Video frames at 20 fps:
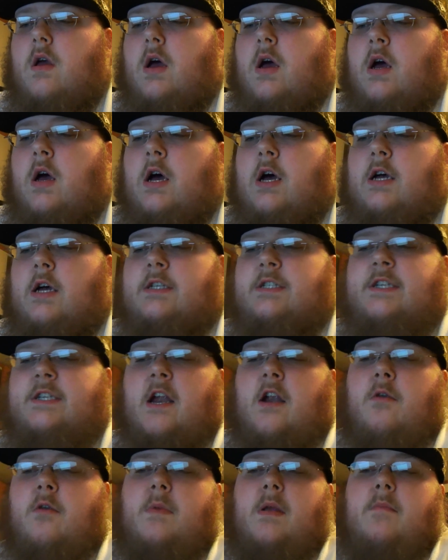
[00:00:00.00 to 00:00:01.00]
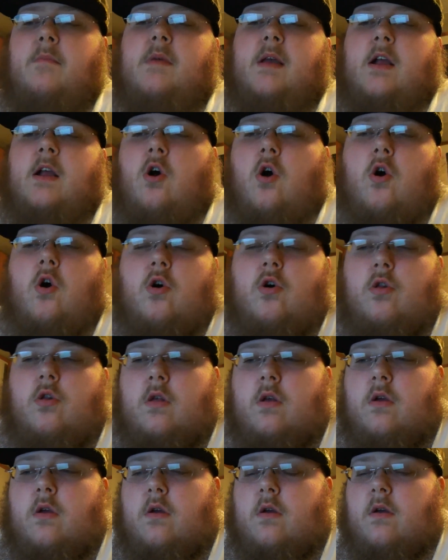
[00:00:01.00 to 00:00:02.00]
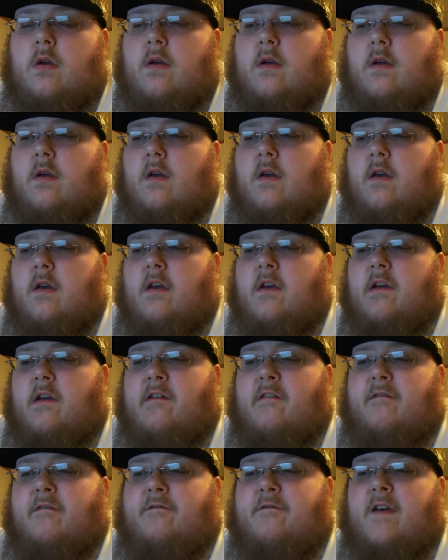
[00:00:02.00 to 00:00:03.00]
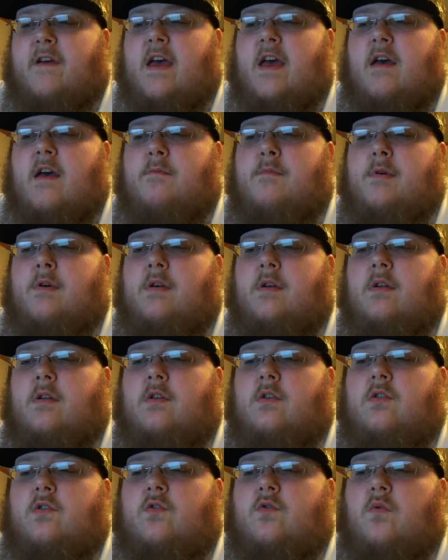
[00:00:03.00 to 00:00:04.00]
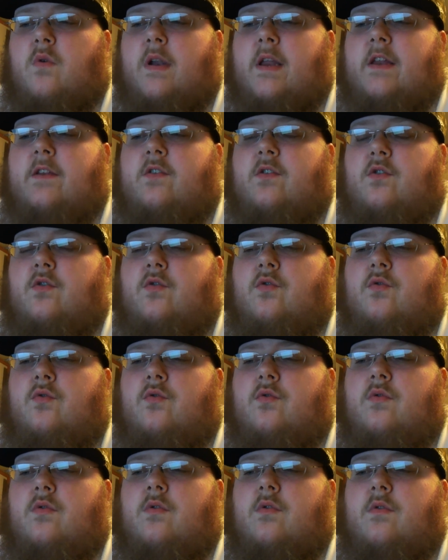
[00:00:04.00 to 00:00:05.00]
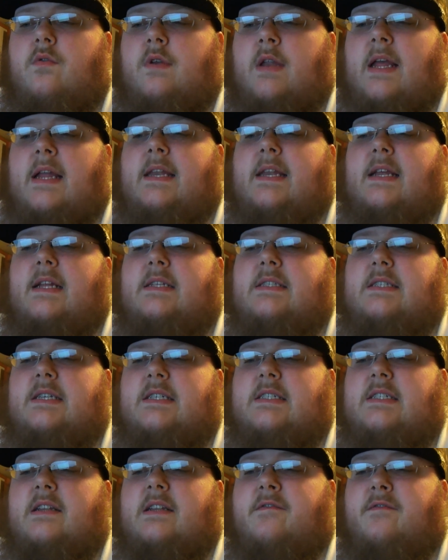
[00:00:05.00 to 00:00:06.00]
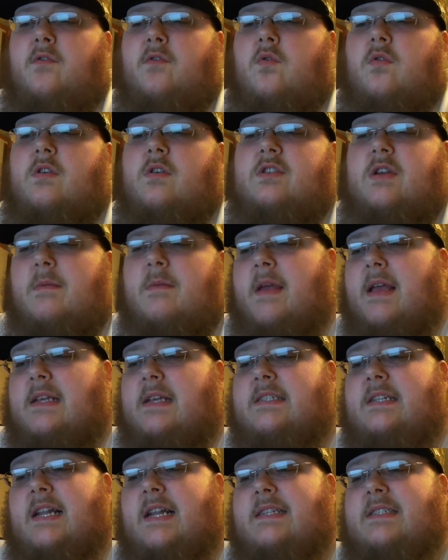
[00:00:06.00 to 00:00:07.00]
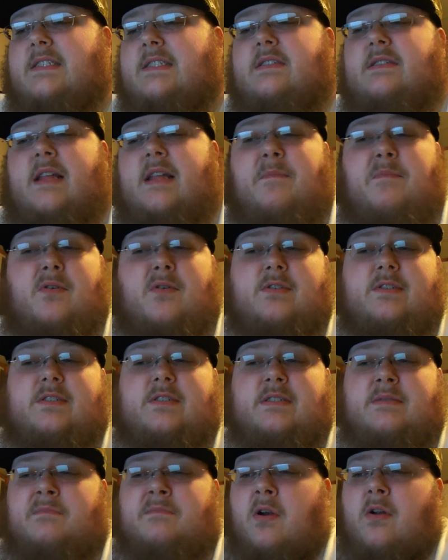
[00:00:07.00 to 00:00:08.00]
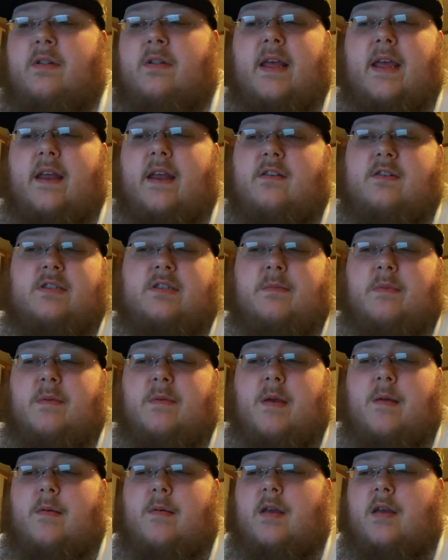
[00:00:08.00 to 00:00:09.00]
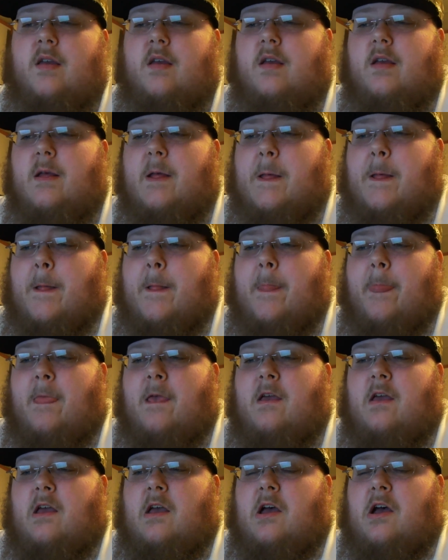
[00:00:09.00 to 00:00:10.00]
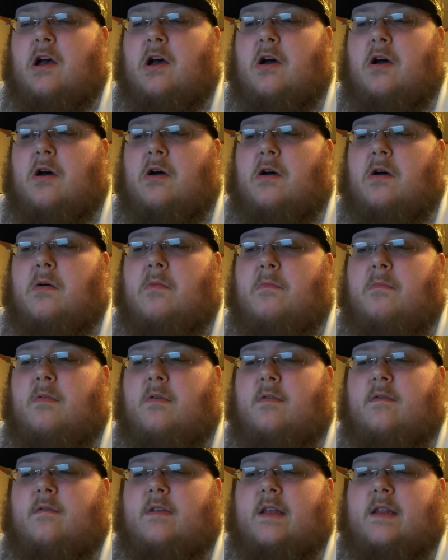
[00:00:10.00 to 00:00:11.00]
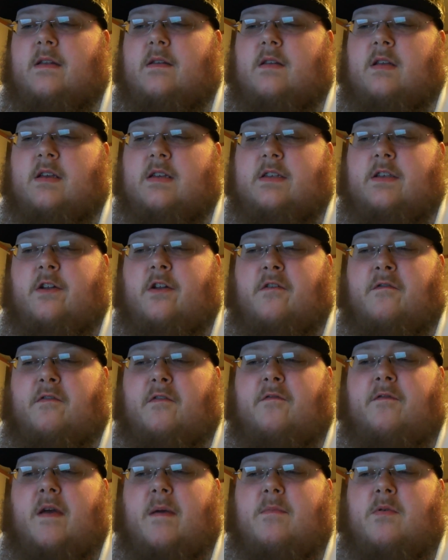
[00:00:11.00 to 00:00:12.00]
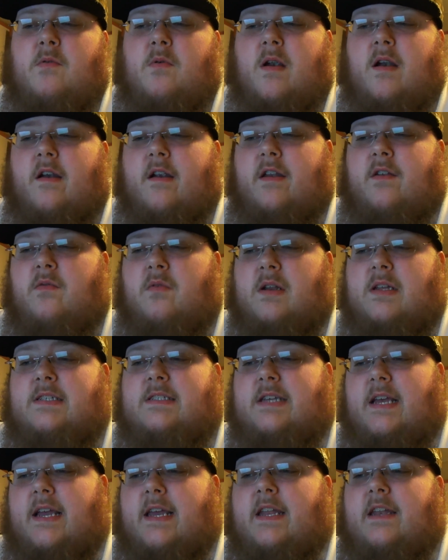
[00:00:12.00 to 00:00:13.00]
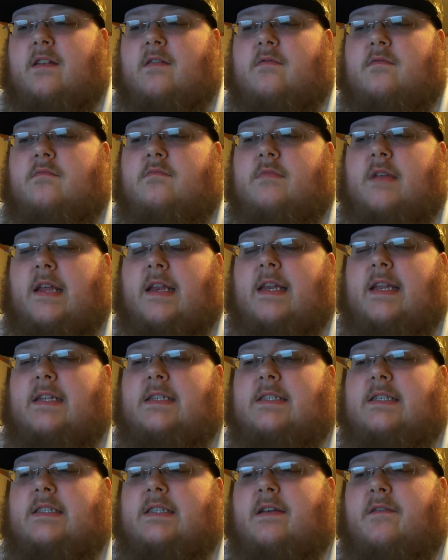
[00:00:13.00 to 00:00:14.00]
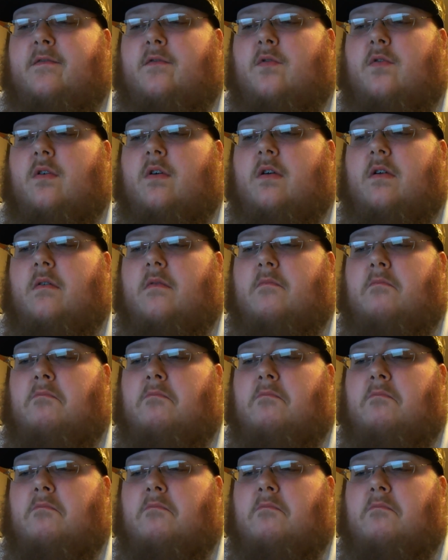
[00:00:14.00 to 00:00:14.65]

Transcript: uh, Jeremy McCall, Feb 22 1964 so I'm guessing that's that person's birth date or something maybe uh it cuz you know for February 22nd 1964